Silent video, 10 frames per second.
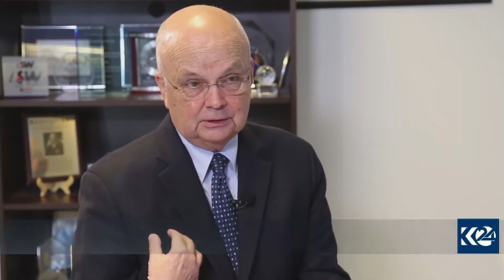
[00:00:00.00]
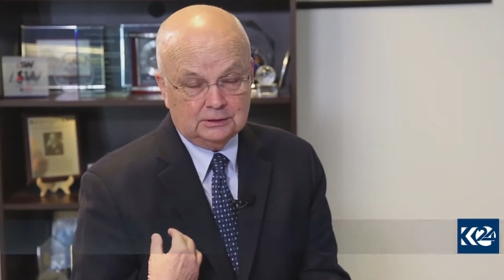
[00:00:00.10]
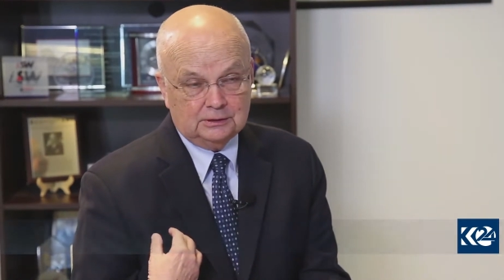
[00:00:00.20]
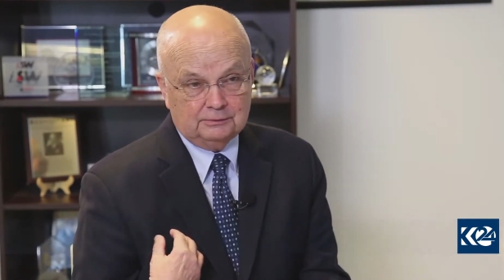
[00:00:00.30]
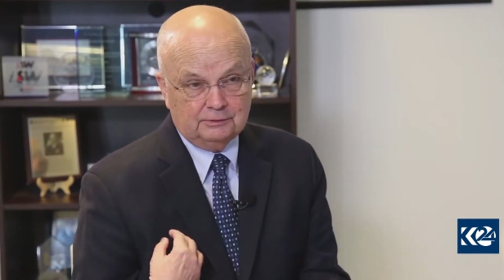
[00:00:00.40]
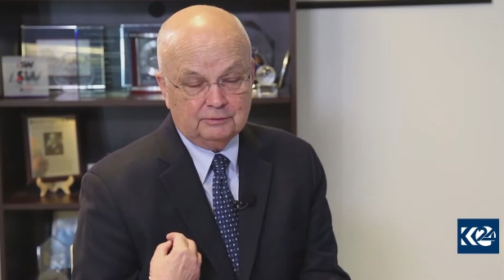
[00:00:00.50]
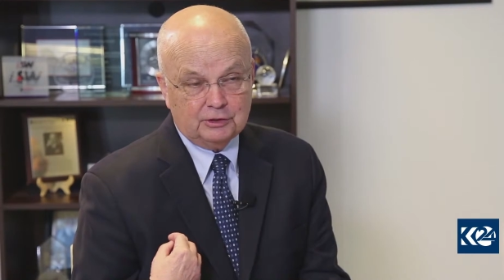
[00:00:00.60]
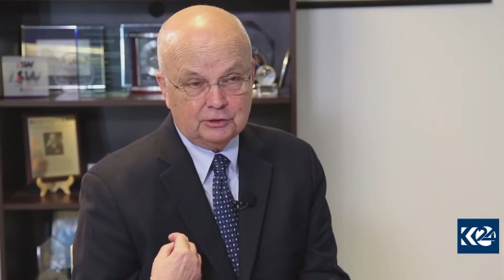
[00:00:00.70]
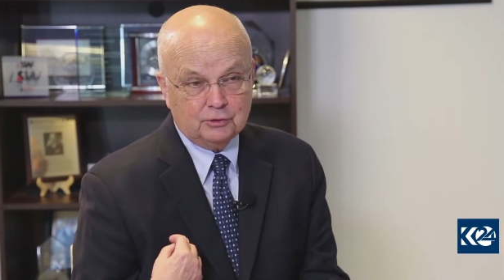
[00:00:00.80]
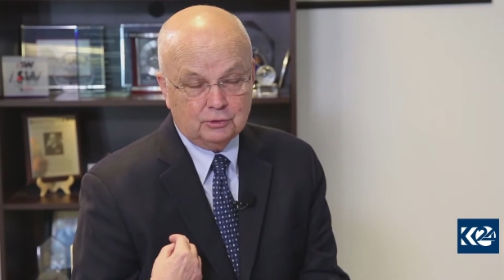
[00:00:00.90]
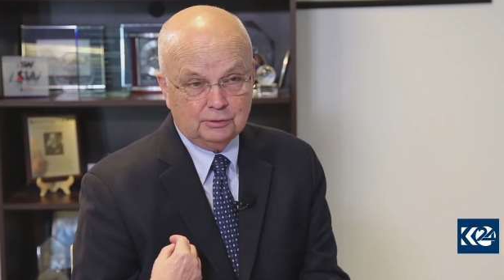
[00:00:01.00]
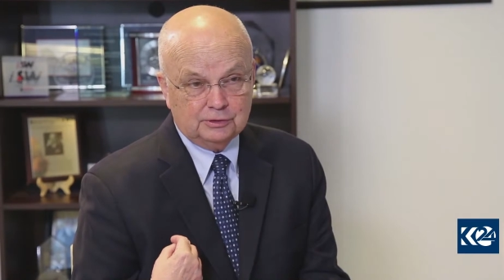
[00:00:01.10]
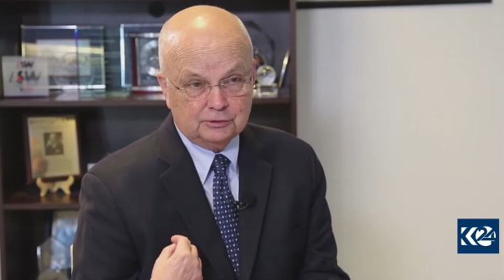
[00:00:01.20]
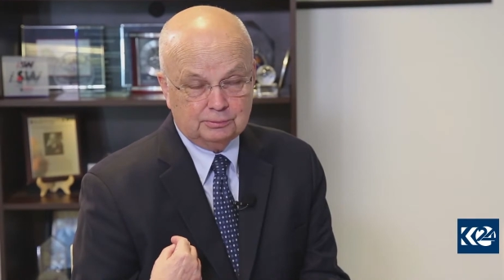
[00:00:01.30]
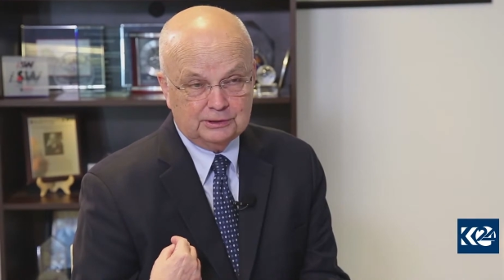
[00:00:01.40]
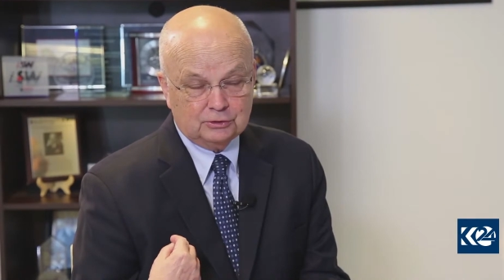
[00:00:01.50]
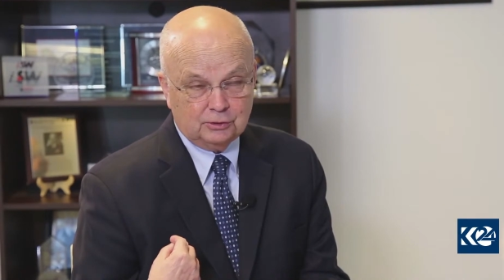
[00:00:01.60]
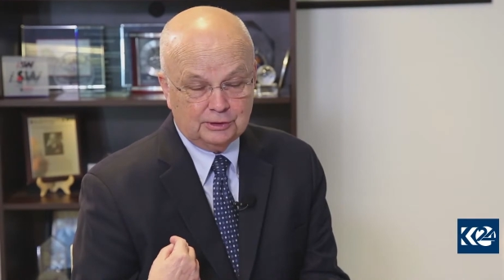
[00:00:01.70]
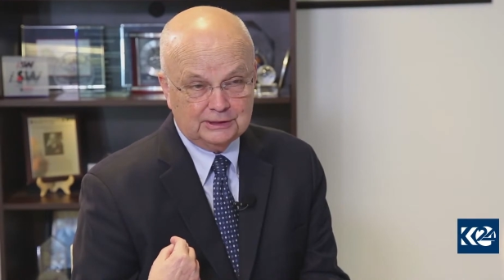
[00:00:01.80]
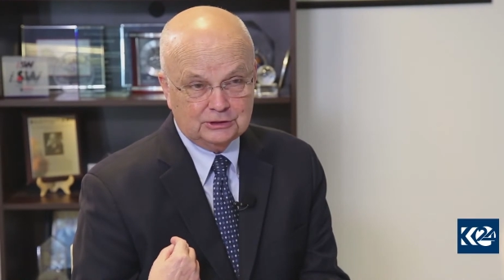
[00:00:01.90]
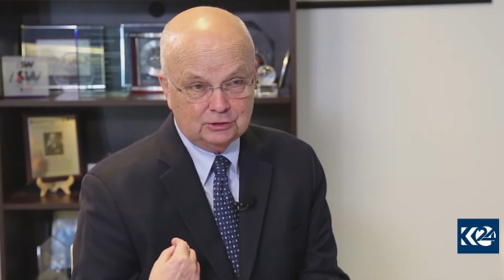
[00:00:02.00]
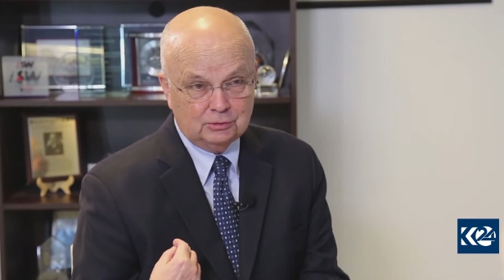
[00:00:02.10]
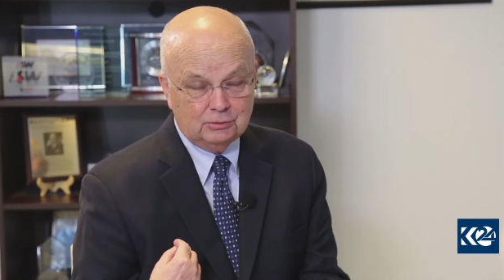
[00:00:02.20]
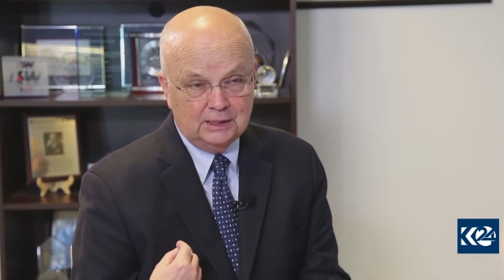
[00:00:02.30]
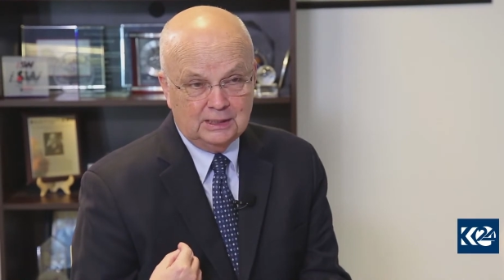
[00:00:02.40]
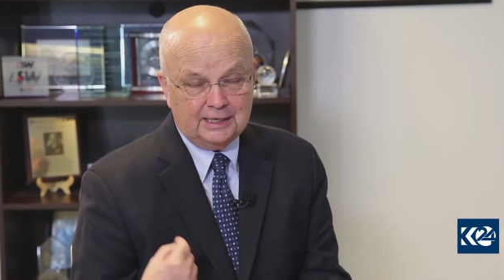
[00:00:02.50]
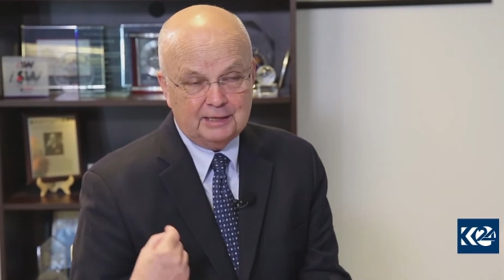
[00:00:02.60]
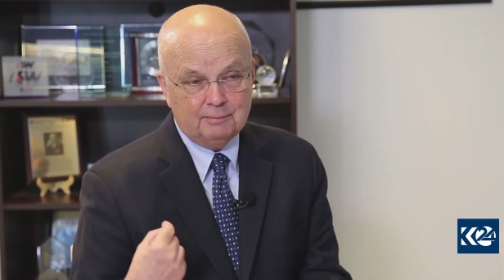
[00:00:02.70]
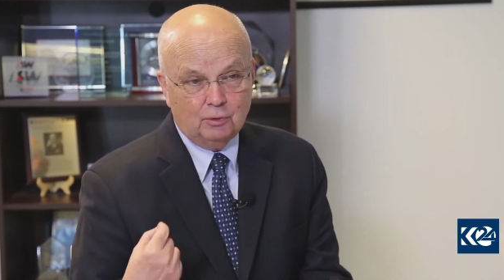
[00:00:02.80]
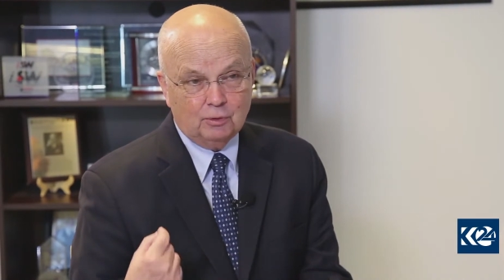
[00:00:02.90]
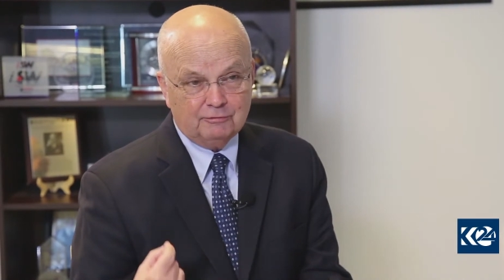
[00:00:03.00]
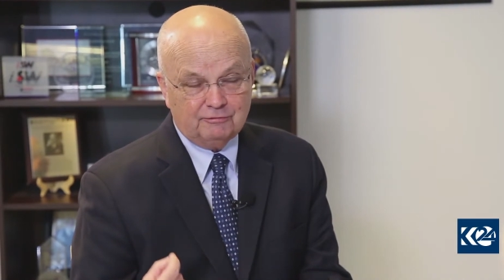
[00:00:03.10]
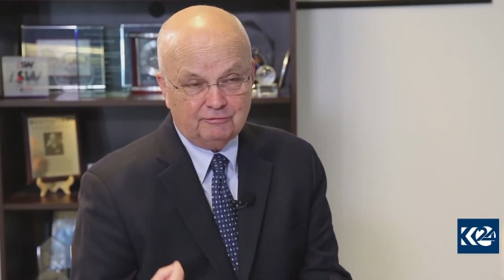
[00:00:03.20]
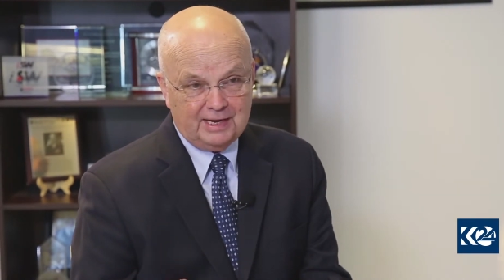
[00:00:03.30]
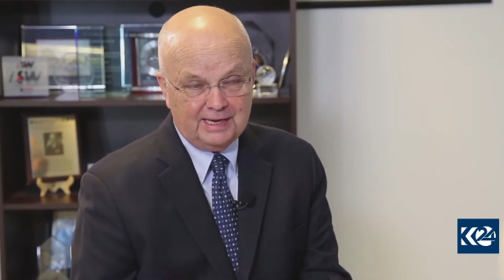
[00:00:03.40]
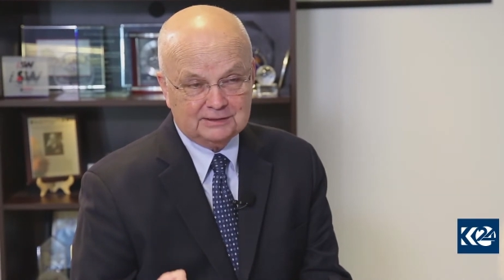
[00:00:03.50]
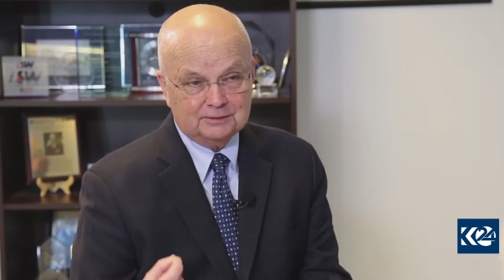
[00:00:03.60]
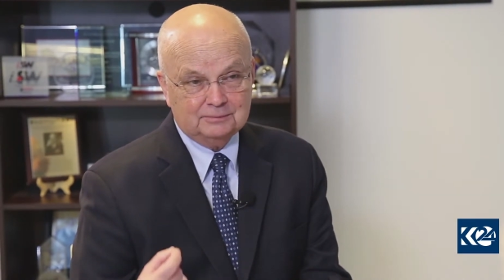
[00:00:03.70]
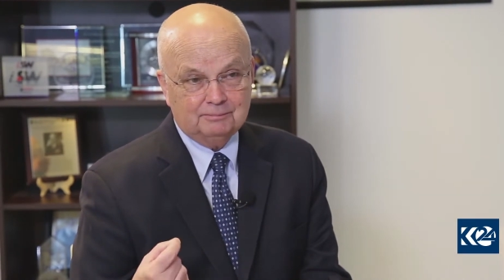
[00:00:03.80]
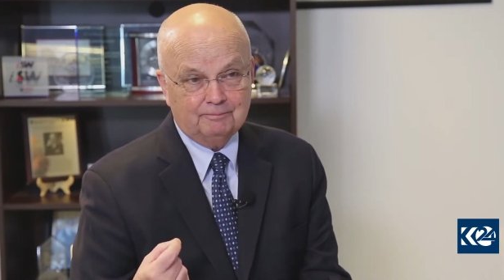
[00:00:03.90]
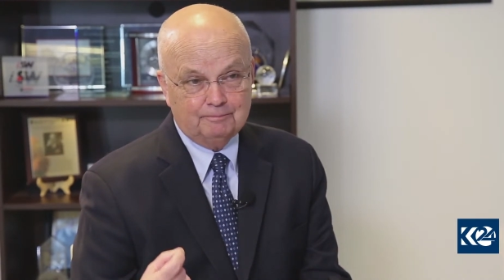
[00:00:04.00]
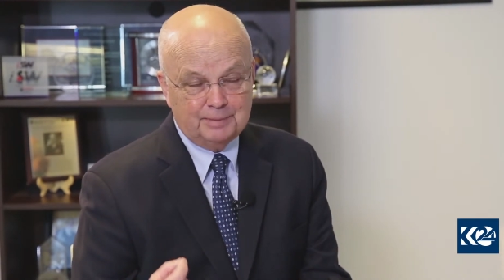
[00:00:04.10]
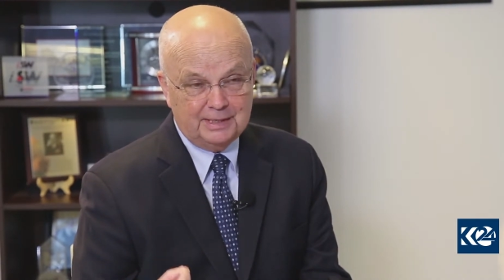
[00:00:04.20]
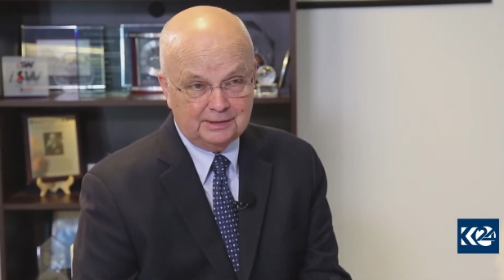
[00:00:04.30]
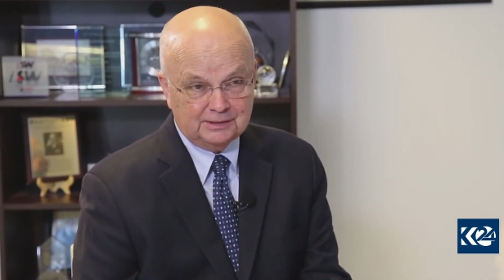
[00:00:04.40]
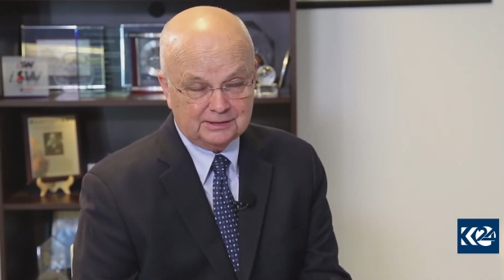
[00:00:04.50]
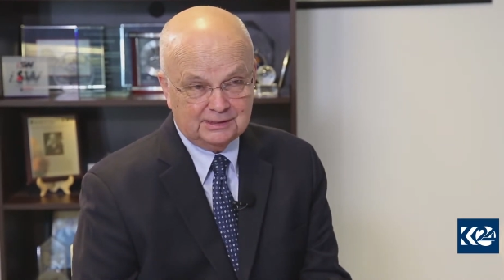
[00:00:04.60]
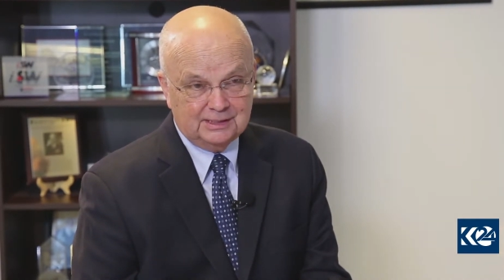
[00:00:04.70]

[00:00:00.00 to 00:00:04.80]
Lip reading: The cure is returning to a more fact-based,